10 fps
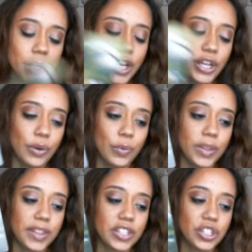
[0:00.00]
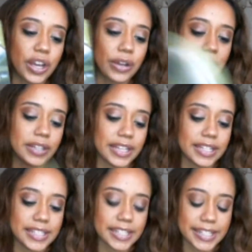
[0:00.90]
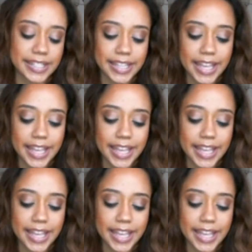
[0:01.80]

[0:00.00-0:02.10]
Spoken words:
you know, with this childhood innocence,